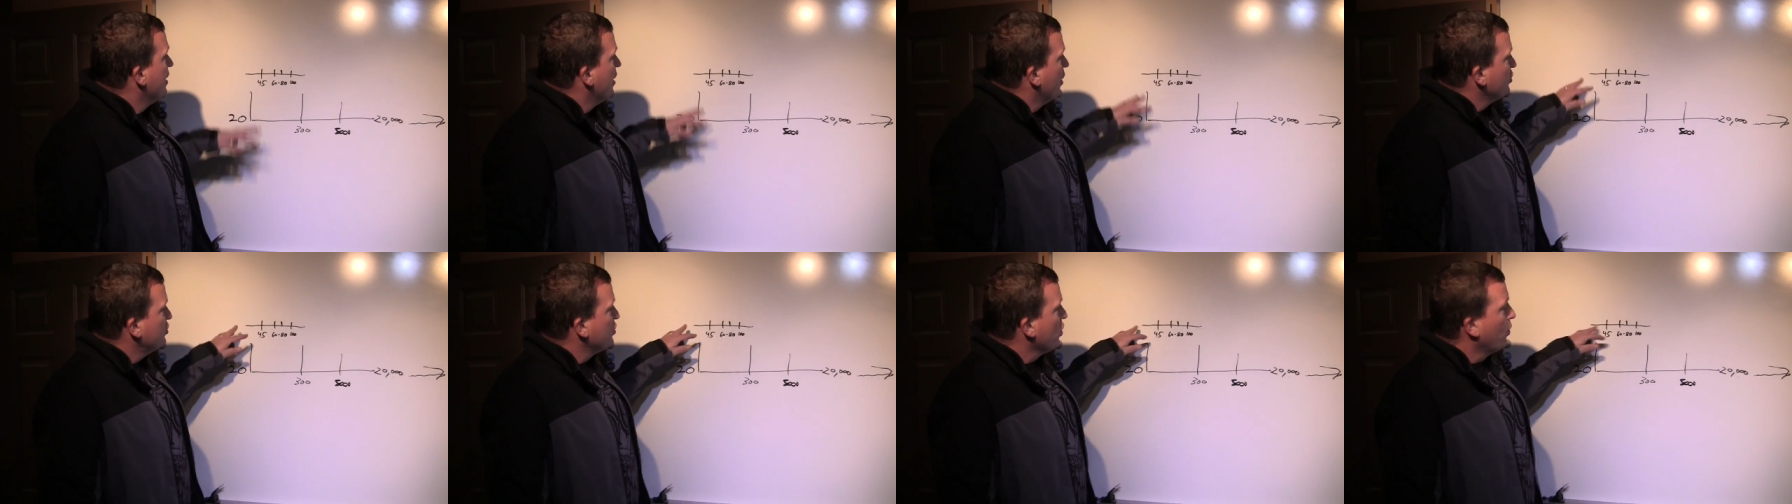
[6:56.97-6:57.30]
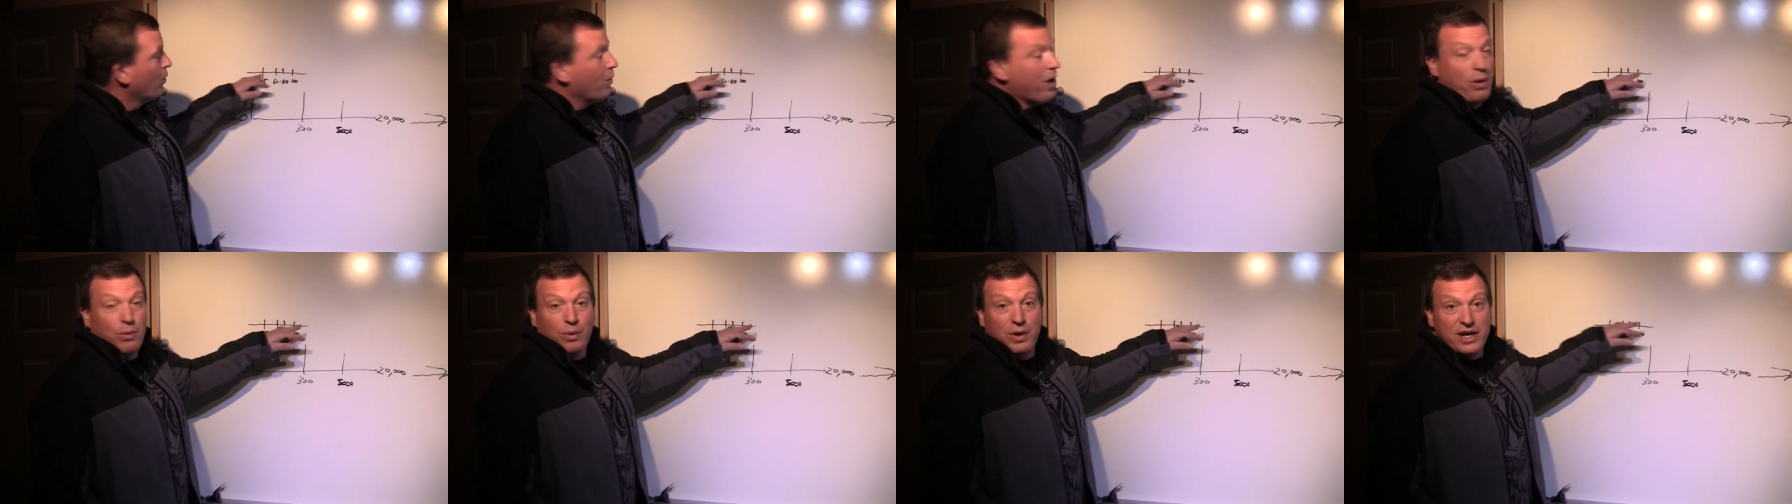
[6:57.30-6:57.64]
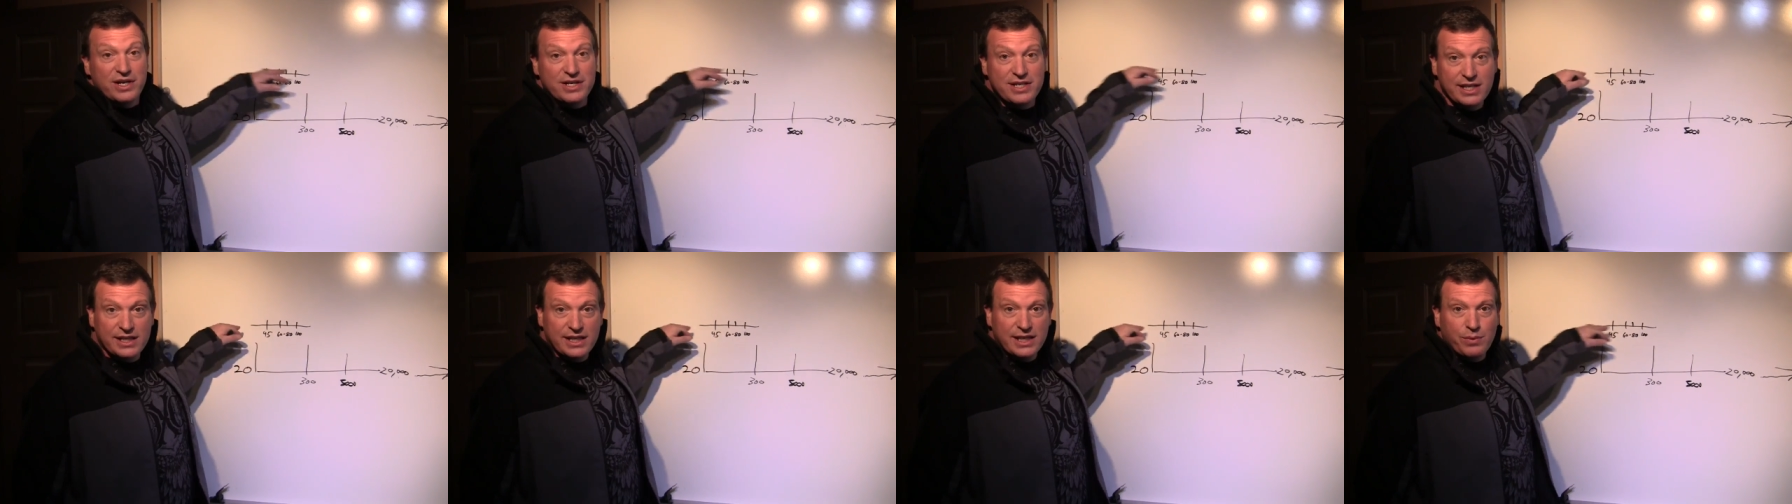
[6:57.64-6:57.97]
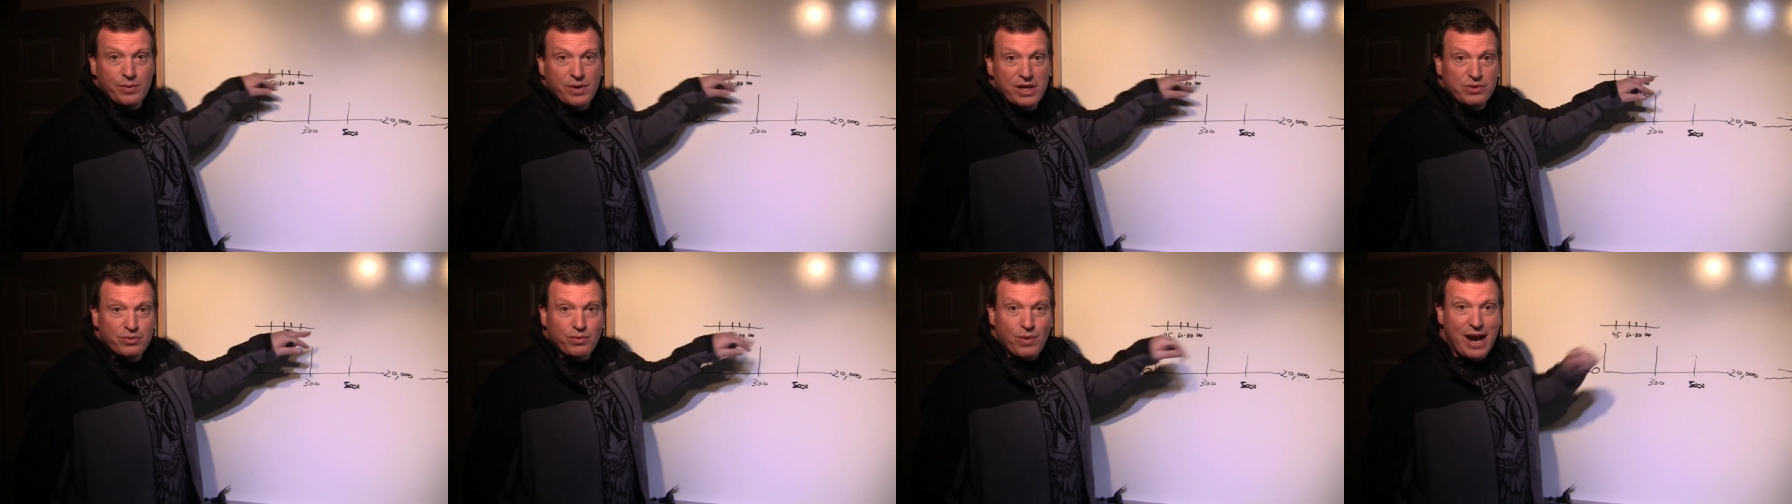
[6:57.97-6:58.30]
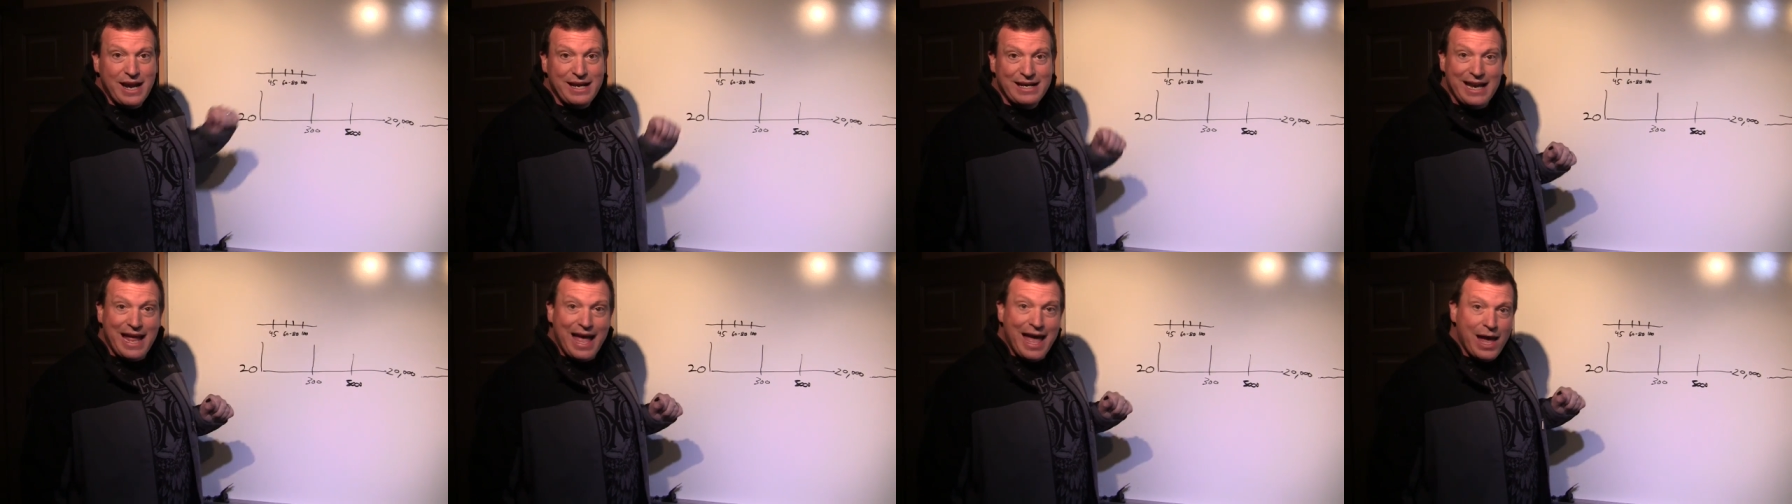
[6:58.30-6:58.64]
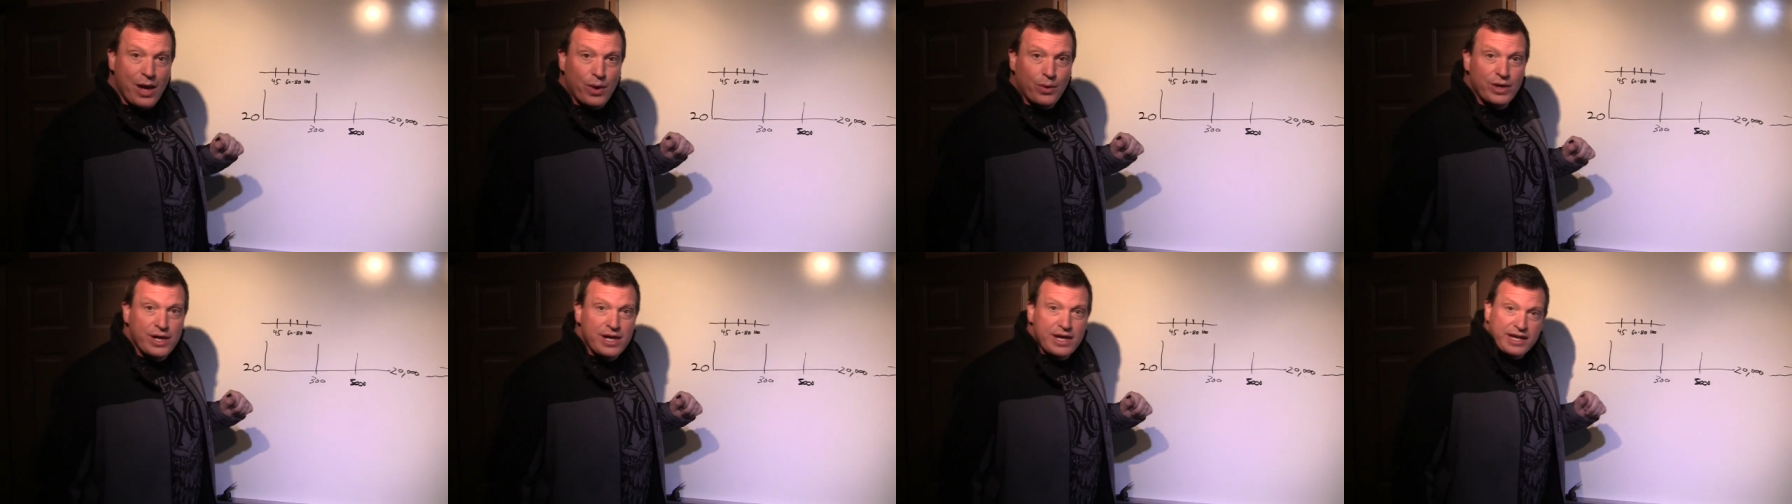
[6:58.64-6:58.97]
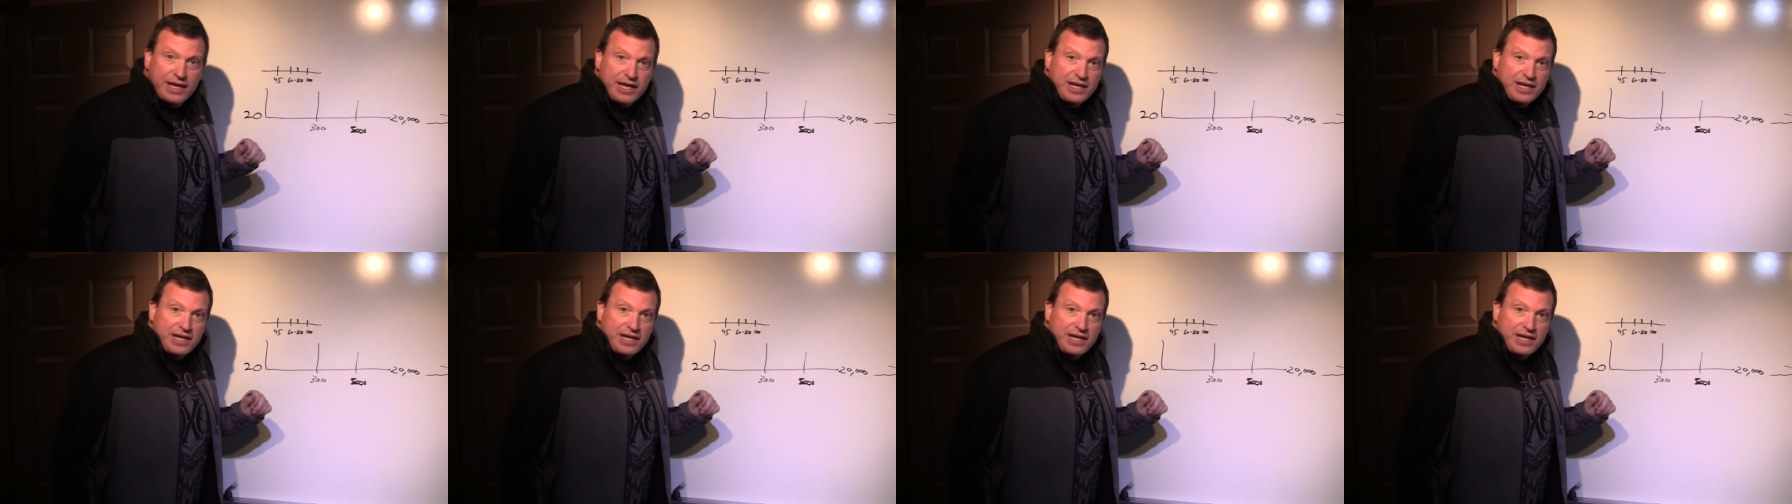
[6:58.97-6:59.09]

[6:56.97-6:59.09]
So what we're dealing with right now